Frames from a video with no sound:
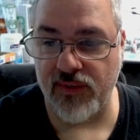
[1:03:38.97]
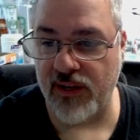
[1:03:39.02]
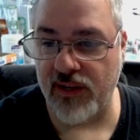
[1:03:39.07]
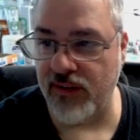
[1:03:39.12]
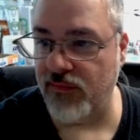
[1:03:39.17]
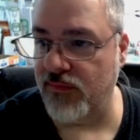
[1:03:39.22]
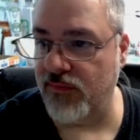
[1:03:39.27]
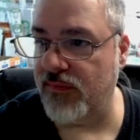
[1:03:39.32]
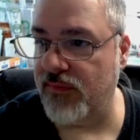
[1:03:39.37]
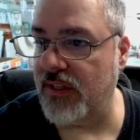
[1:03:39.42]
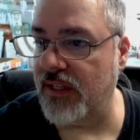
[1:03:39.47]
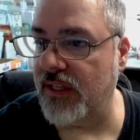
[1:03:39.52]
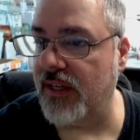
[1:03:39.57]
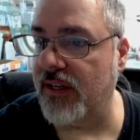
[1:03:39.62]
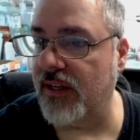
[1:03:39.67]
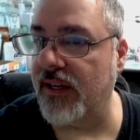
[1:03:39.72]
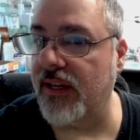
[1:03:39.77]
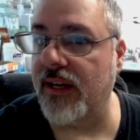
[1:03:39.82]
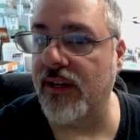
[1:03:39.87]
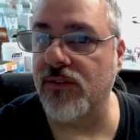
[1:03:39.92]
don't think
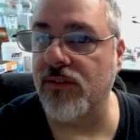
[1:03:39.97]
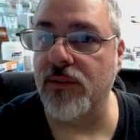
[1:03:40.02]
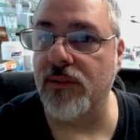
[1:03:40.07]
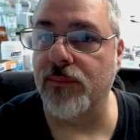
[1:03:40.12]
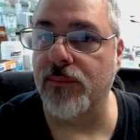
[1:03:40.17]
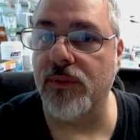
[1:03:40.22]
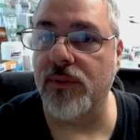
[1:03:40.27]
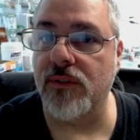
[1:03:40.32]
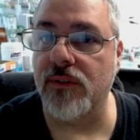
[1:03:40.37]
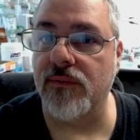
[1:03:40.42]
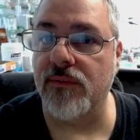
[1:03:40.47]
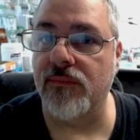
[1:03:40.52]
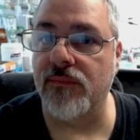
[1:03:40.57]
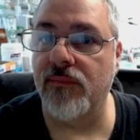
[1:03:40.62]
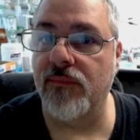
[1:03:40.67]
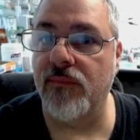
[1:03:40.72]
I can actually put the